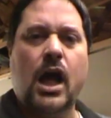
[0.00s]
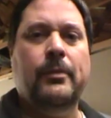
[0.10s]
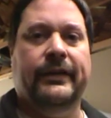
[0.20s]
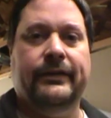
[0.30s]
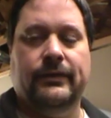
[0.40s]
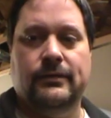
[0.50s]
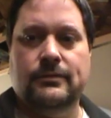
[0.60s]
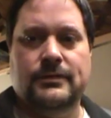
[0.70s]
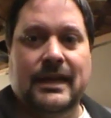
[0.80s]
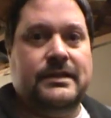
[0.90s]
Comment.
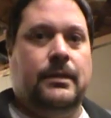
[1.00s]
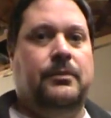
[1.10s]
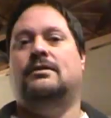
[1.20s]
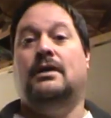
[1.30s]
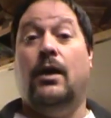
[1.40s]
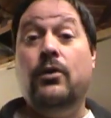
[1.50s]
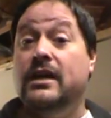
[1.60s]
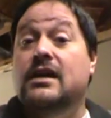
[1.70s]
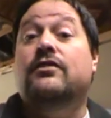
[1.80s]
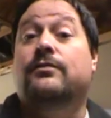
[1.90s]
Say something. I want
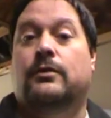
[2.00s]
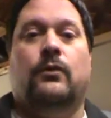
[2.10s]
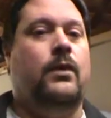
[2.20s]
to hear from you.